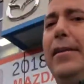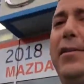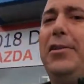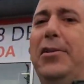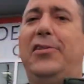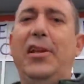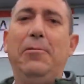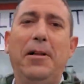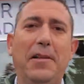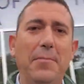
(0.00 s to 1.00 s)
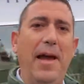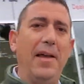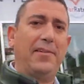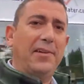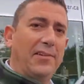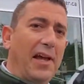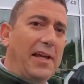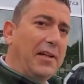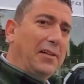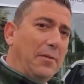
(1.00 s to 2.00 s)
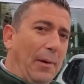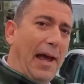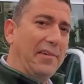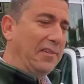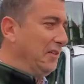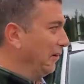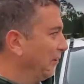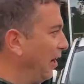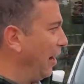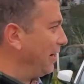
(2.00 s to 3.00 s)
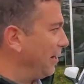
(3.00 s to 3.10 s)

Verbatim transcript: let's go see what the Mazda's like on the passenger side